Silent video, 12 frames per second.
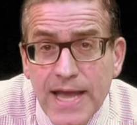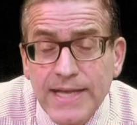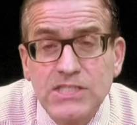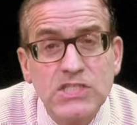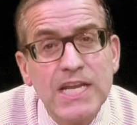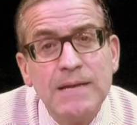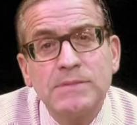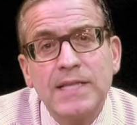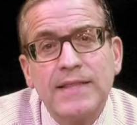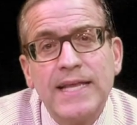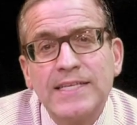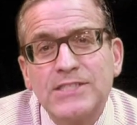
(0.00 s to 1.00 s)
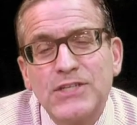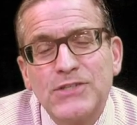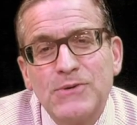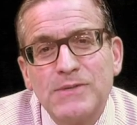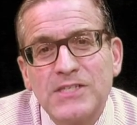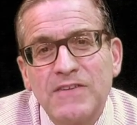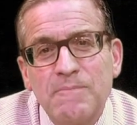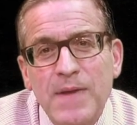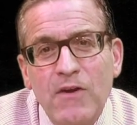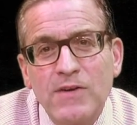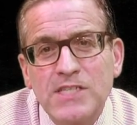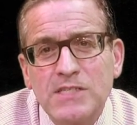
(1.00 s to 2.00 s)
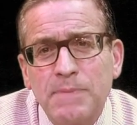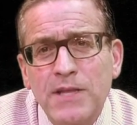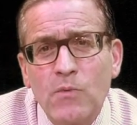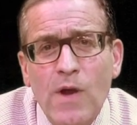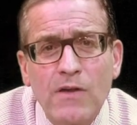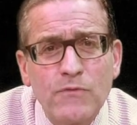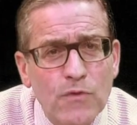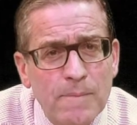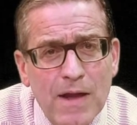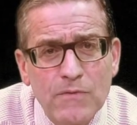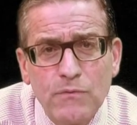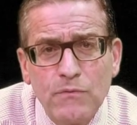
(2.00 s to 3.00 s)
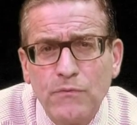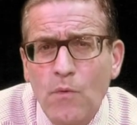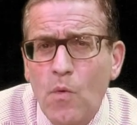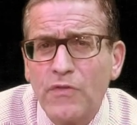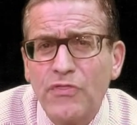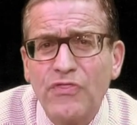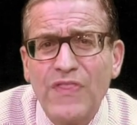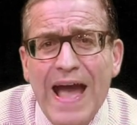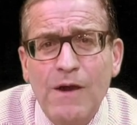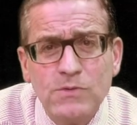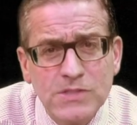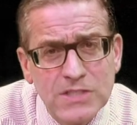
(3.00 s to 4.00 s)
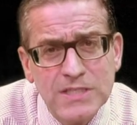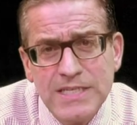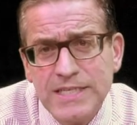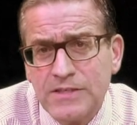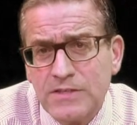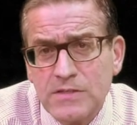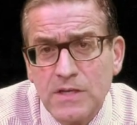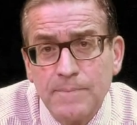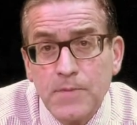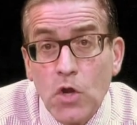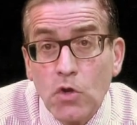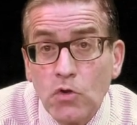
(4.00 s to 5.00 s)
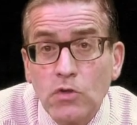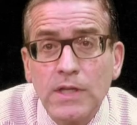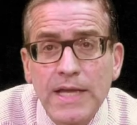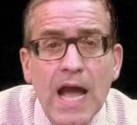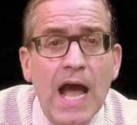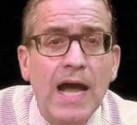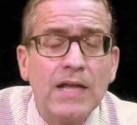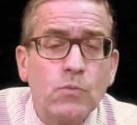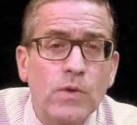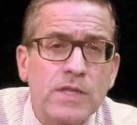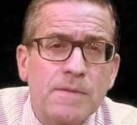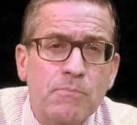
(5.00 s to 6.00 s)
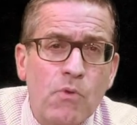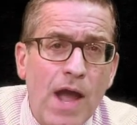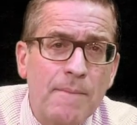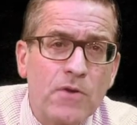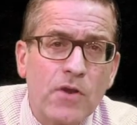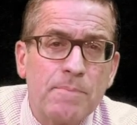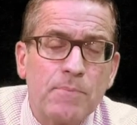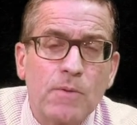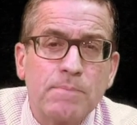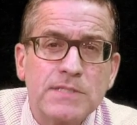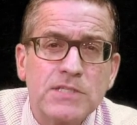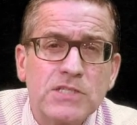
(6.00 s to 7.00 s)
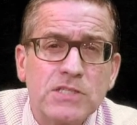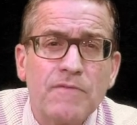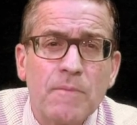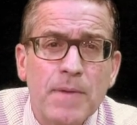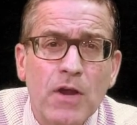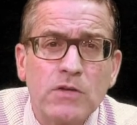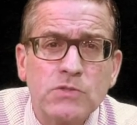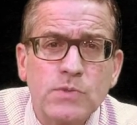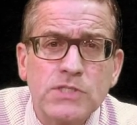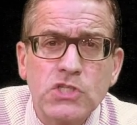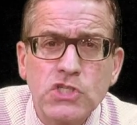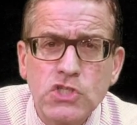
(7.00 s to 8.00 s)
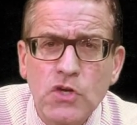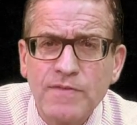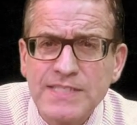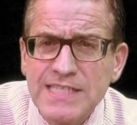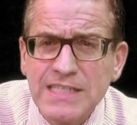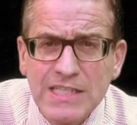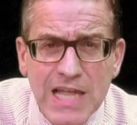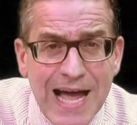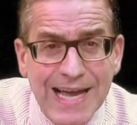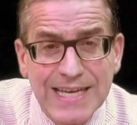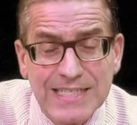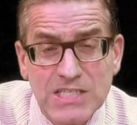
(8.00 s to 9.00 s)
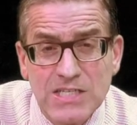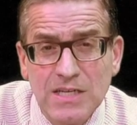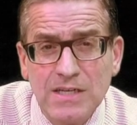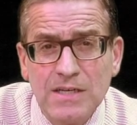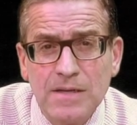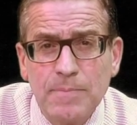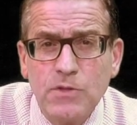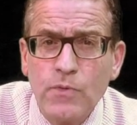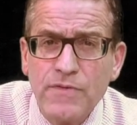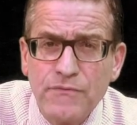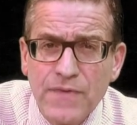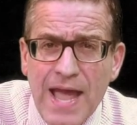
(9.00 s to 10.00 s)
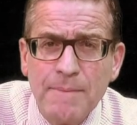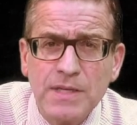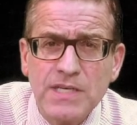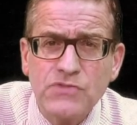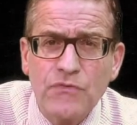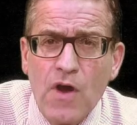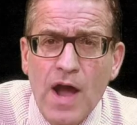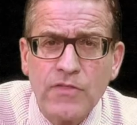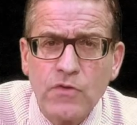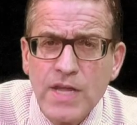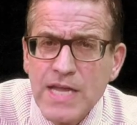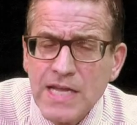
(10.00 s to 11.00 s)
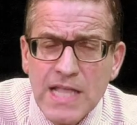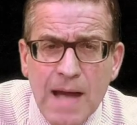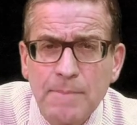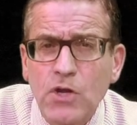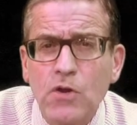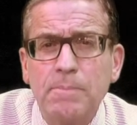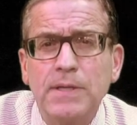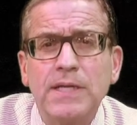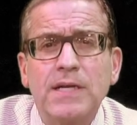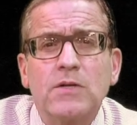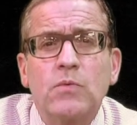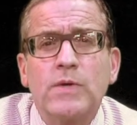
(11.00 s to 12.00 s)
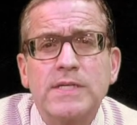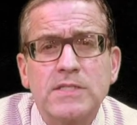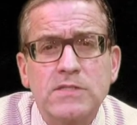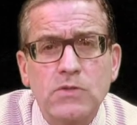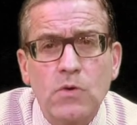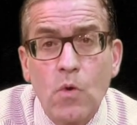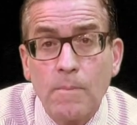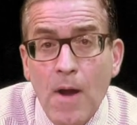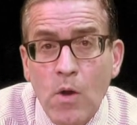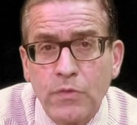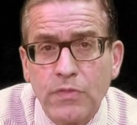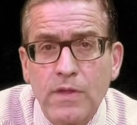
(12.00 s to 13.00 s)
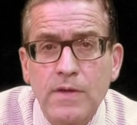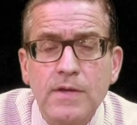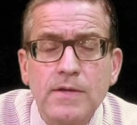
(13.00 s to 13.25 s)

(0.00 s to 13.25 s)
It seems that the institution of marriage has been around for about 4,000 years. Early on, one of the primary purposes of a marriage was to serve as an alliance between families for either economic or political reasons, or both,